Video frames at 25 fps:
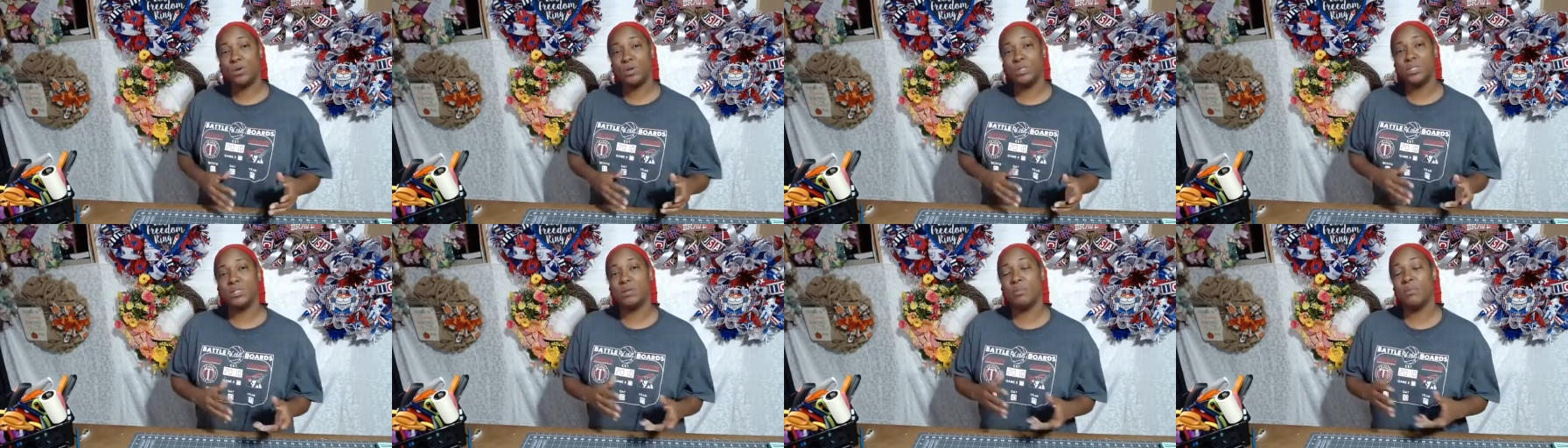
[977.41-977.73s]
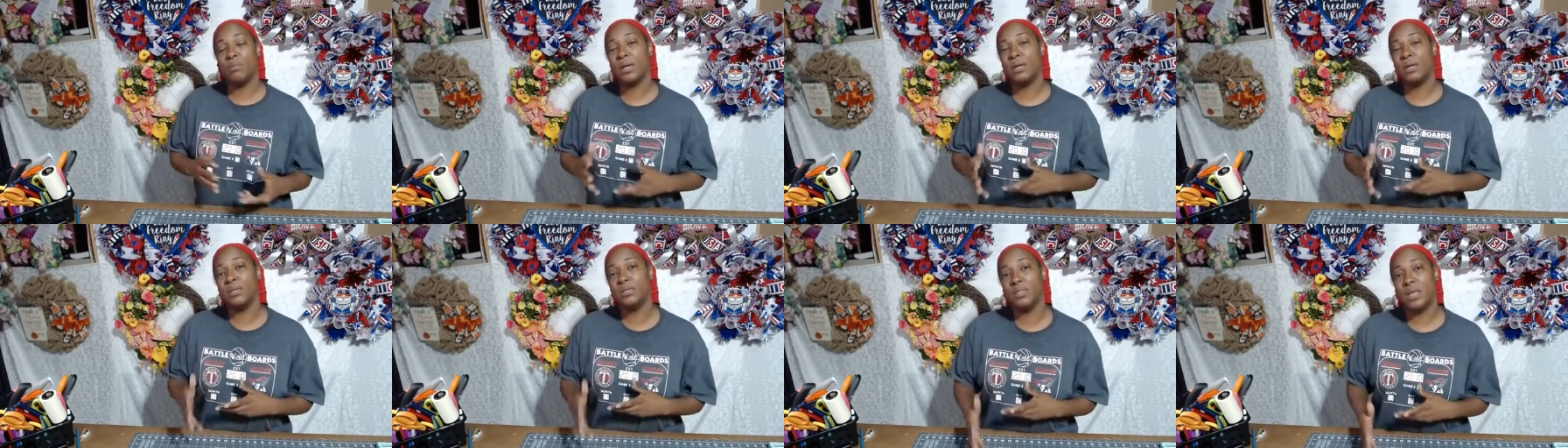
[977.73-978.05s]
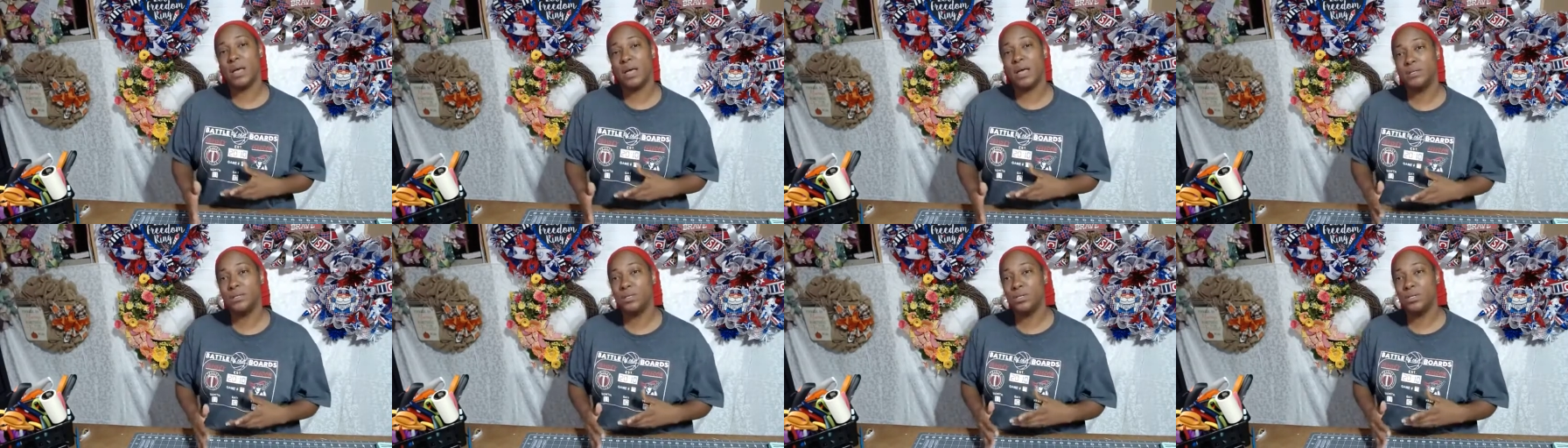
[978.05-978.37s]
or somebody's
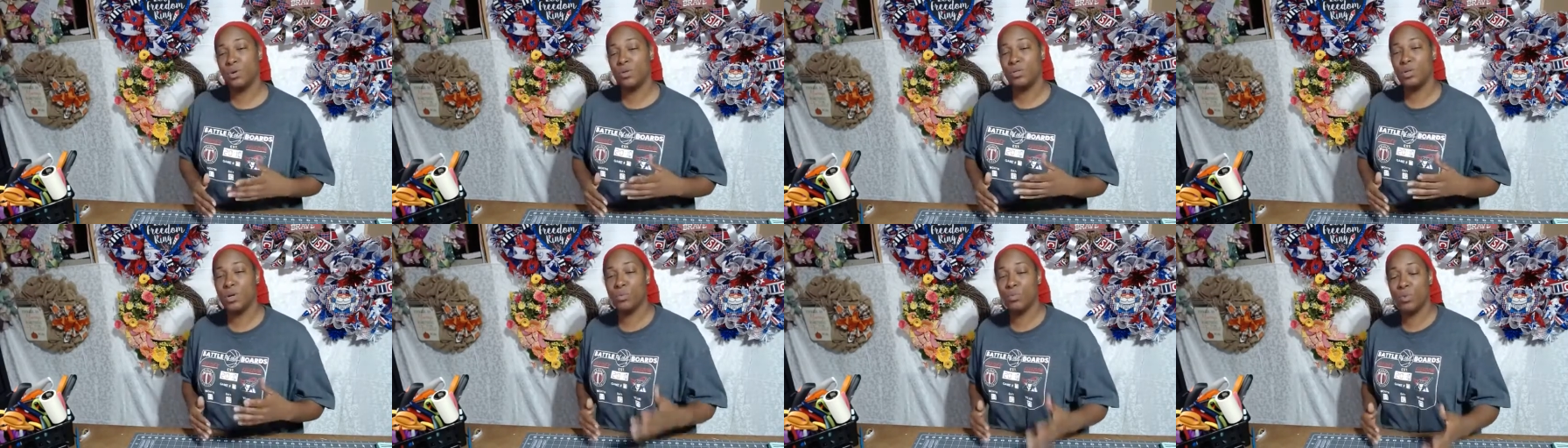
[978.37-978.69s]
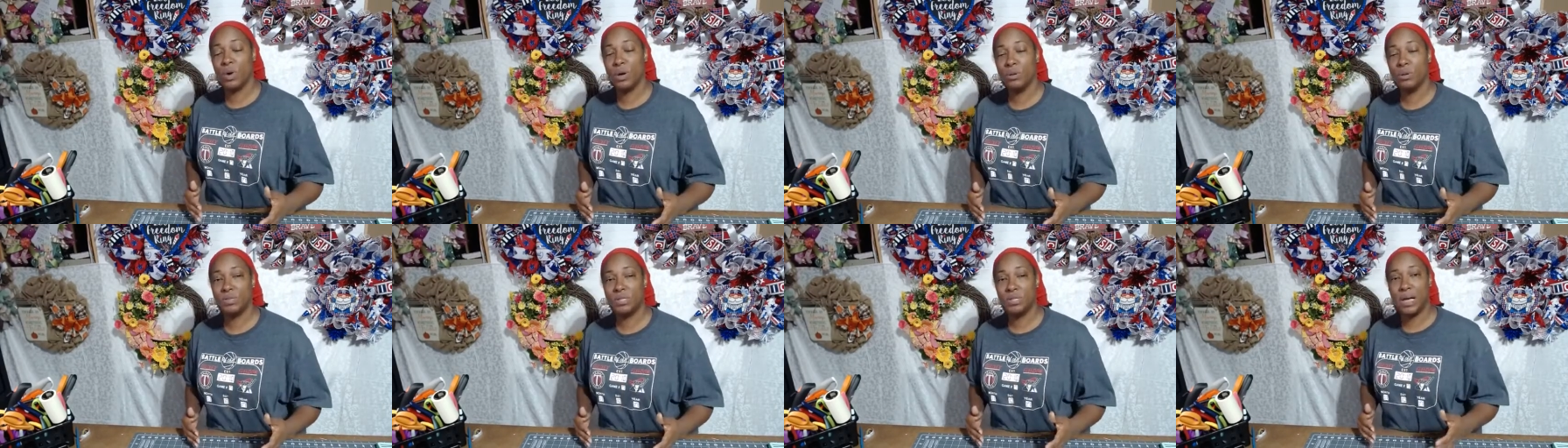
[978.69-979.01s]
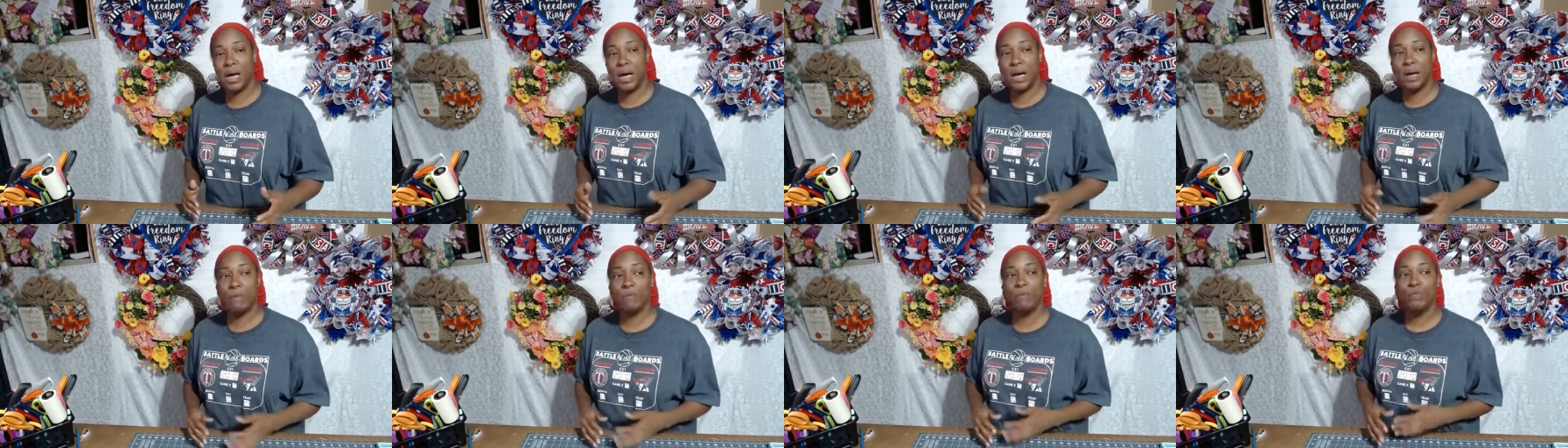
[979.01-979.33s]
Etsy or their
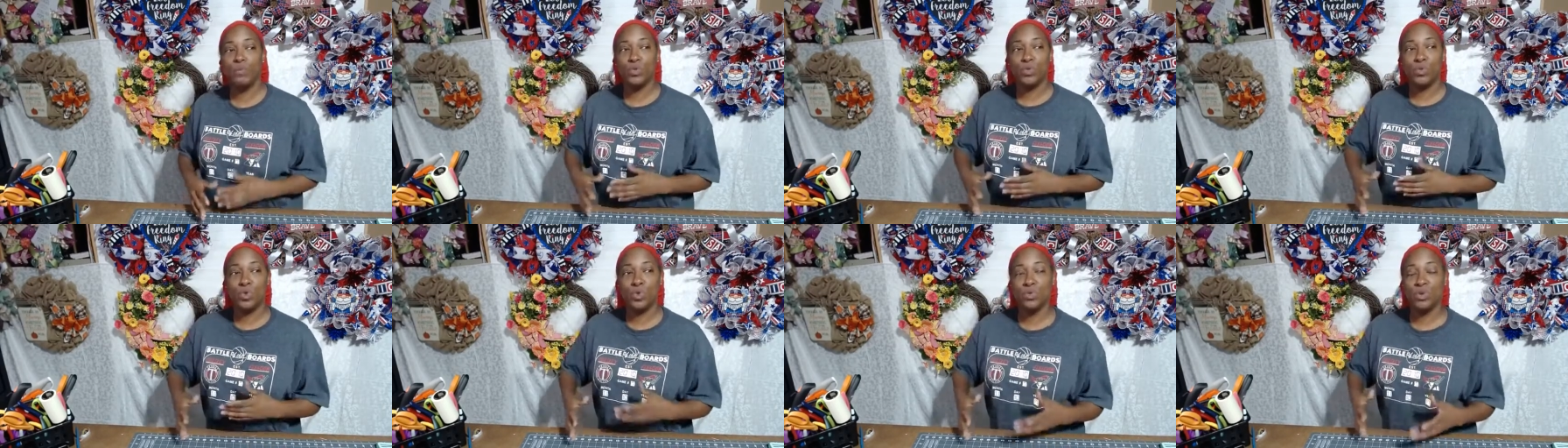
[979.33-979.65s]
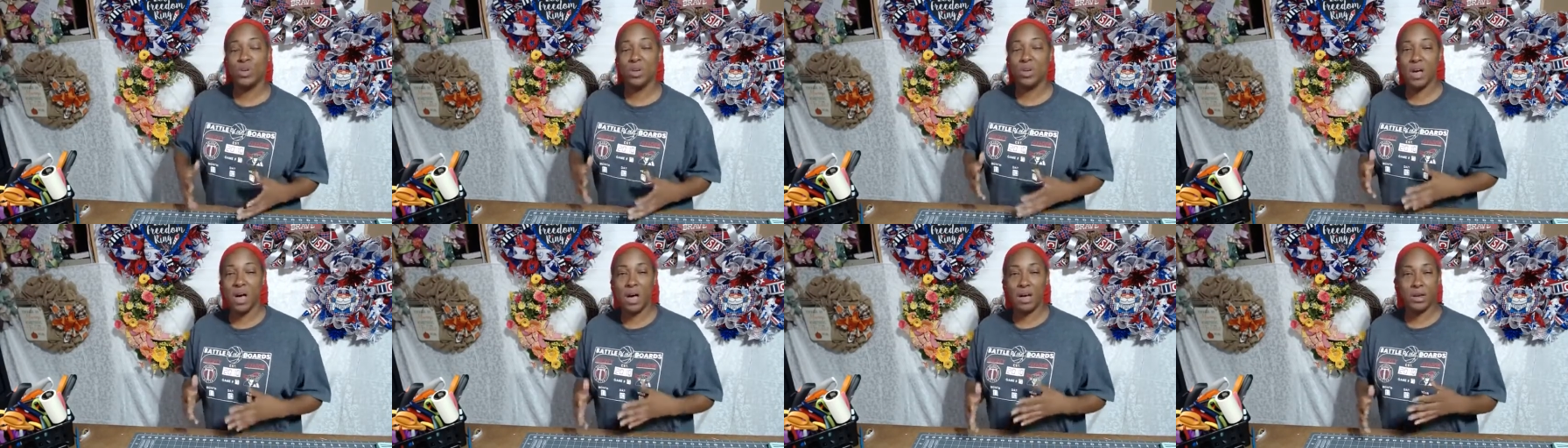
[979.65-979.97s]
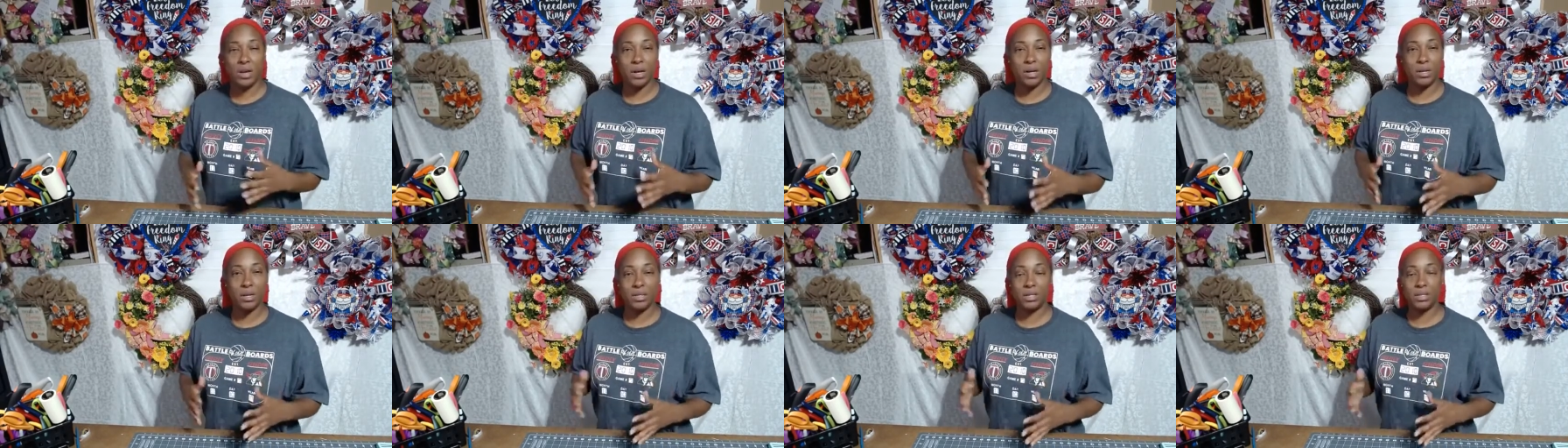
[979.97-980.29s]
website, you can
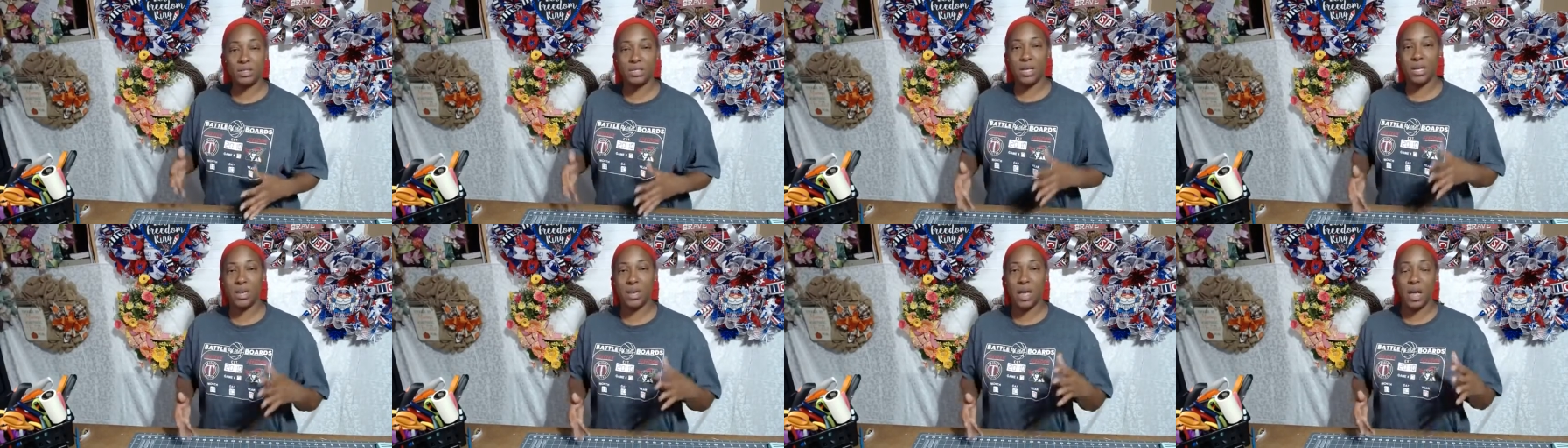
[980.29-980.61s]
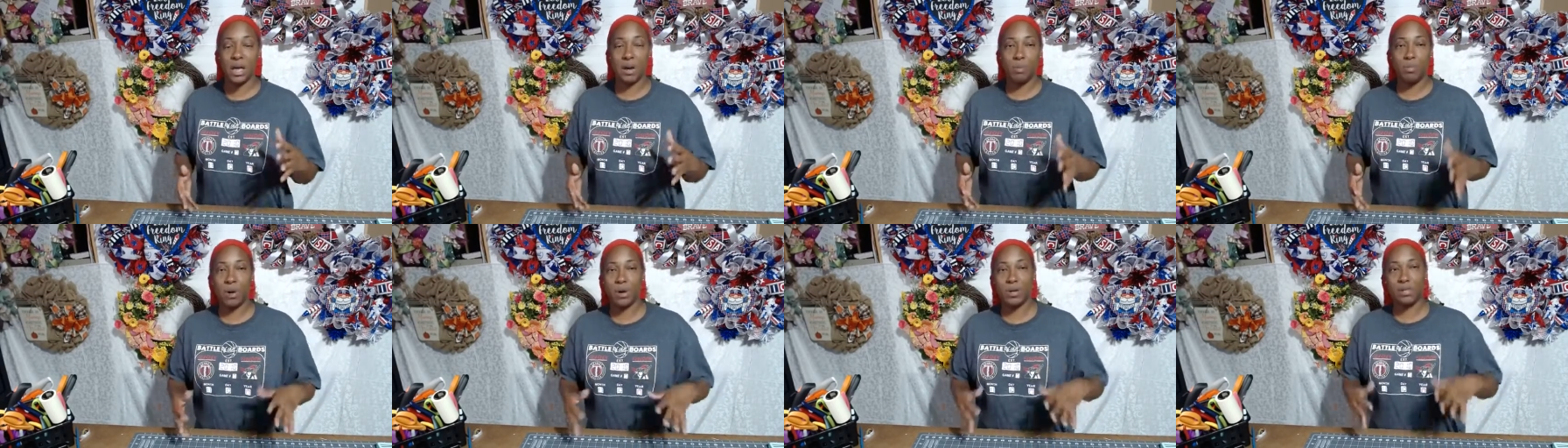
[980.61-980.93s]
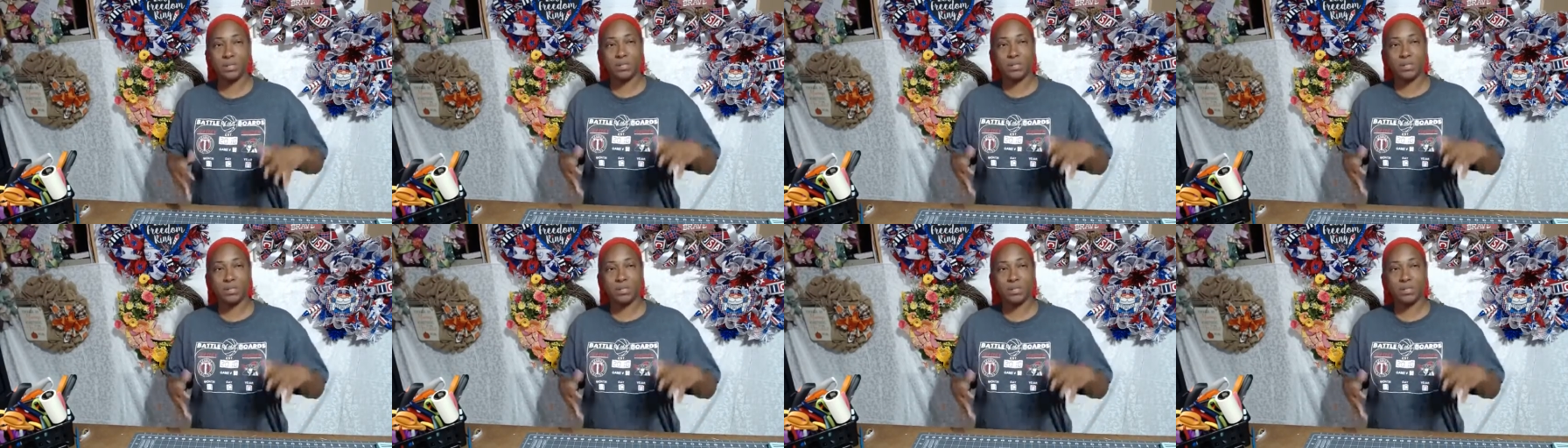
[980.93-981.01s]
kind of understand how to price.